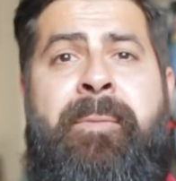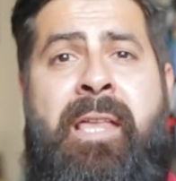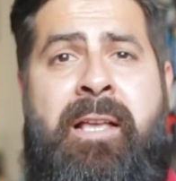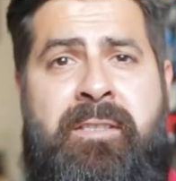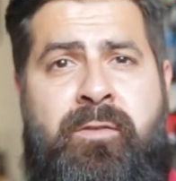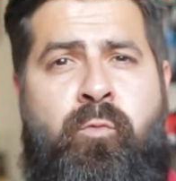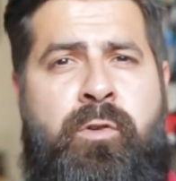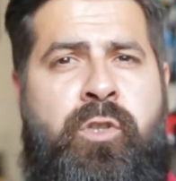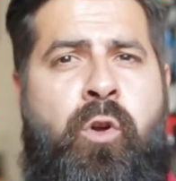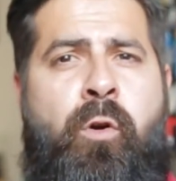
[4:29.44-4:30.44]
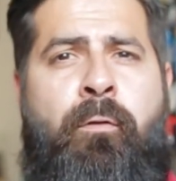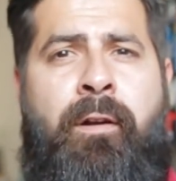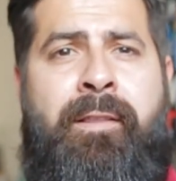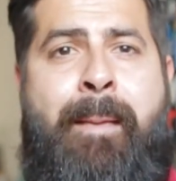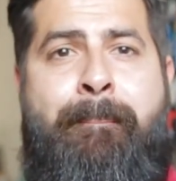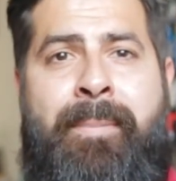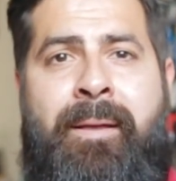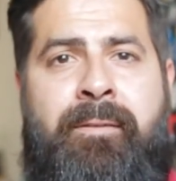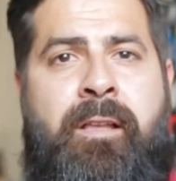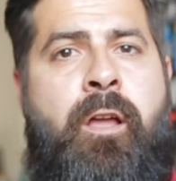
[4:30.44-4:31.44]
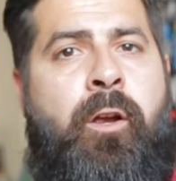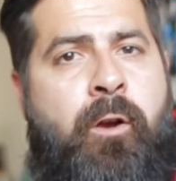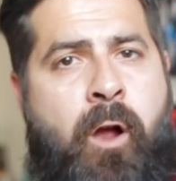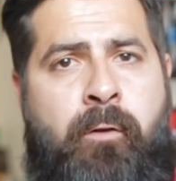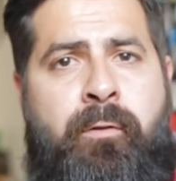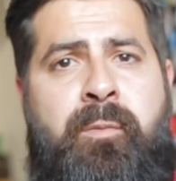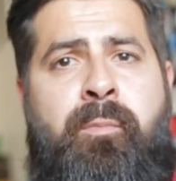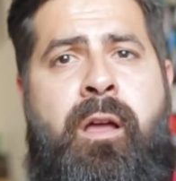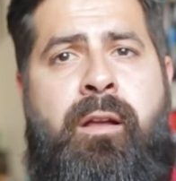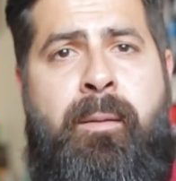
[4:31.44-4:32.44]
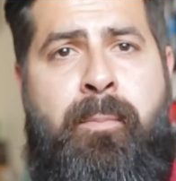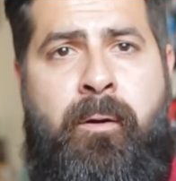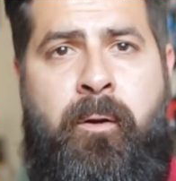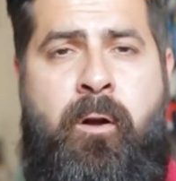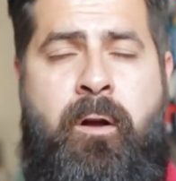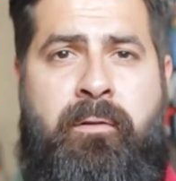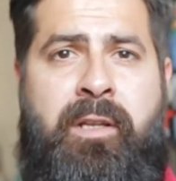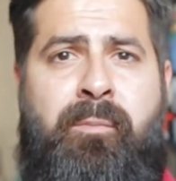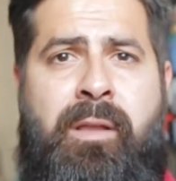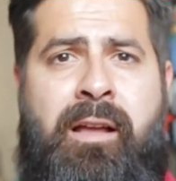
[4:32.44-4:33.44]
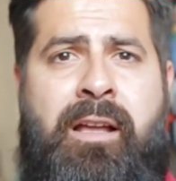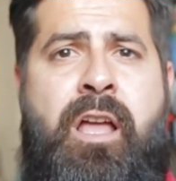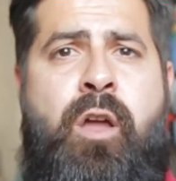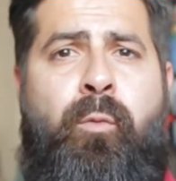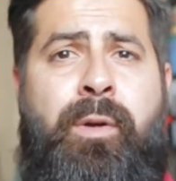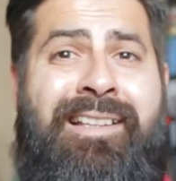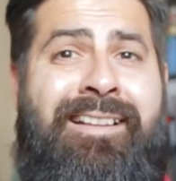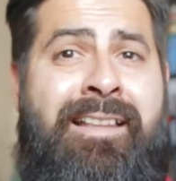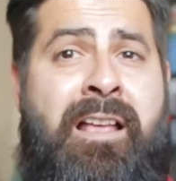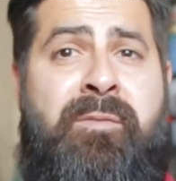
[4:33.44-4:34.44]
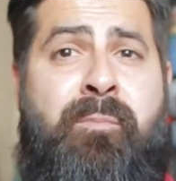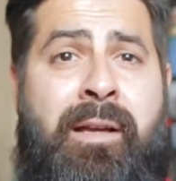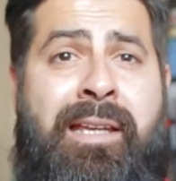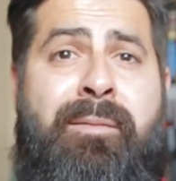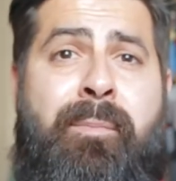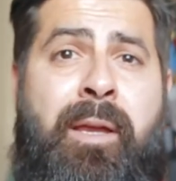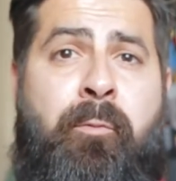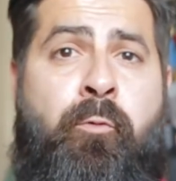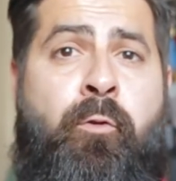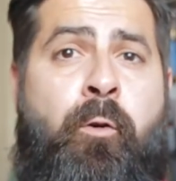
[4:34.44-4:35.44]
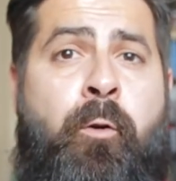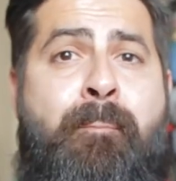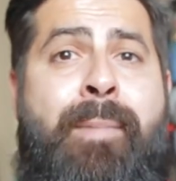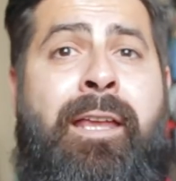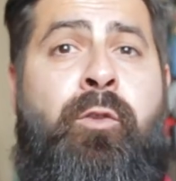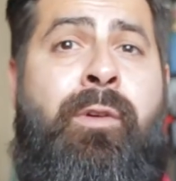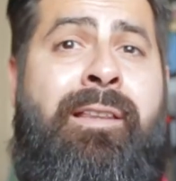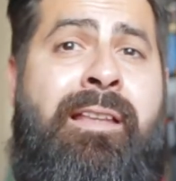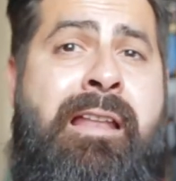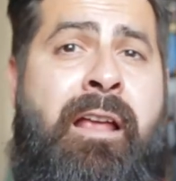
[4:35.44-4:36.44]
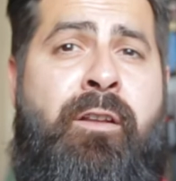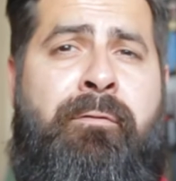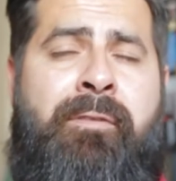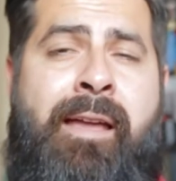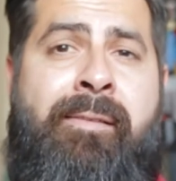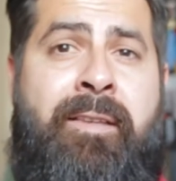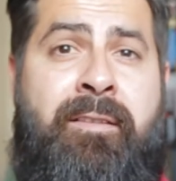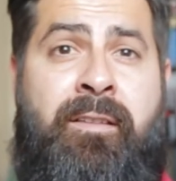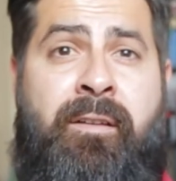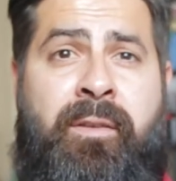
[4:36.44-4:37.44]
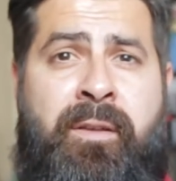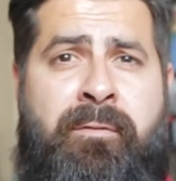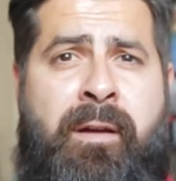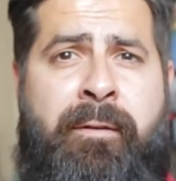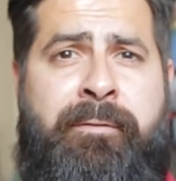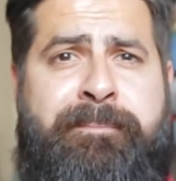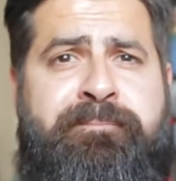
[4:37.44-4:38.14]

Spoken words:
Thus was Hoover Dam built, concrete block upon concrete block, with the last bucket being poured on May 29 of 1935.